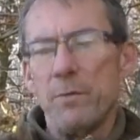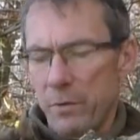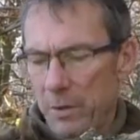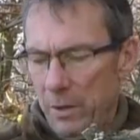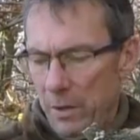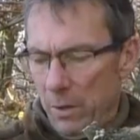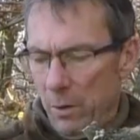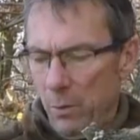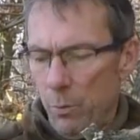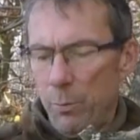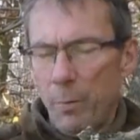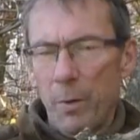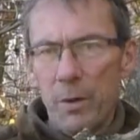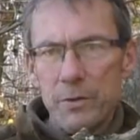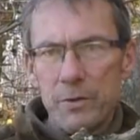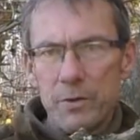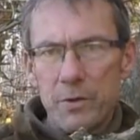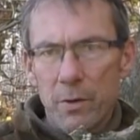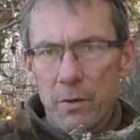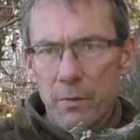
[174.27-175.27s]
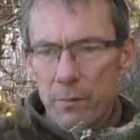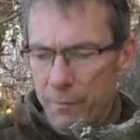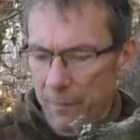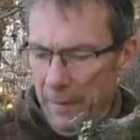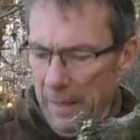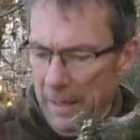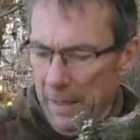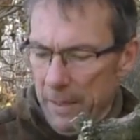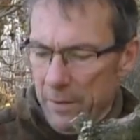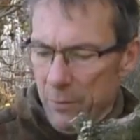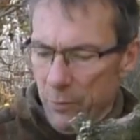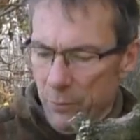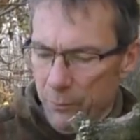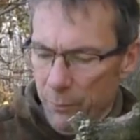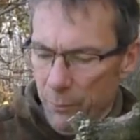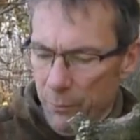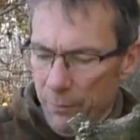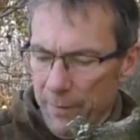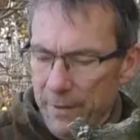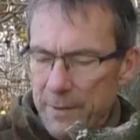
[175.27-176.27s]
There's a whole bunch of
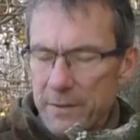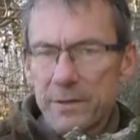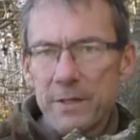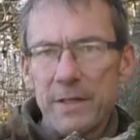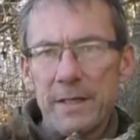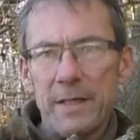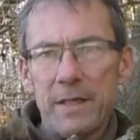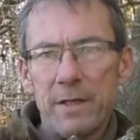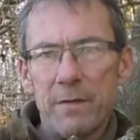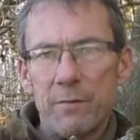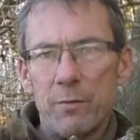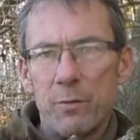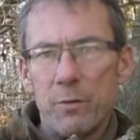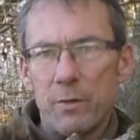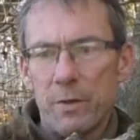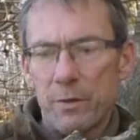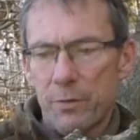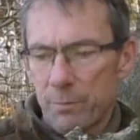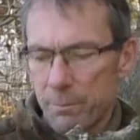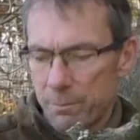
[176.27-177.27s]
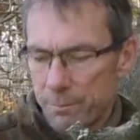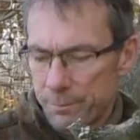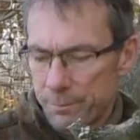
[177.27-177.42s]
useful things in here for us.